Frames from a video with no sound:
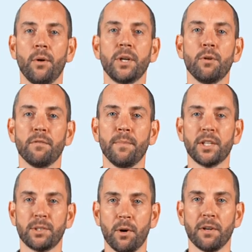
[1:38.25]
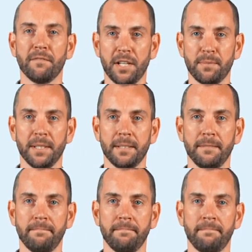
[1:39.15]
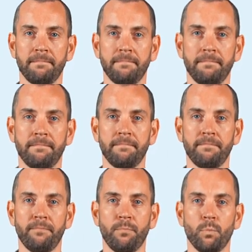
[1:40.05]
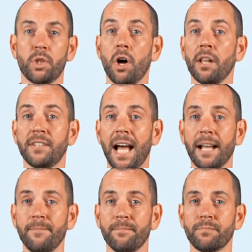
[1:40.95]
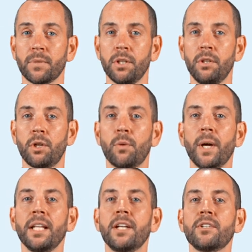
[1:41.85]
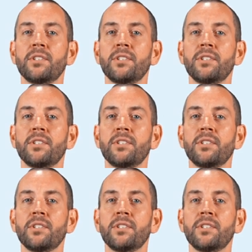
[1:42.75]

knowing you have made a smart investment. With all of that, you can quickly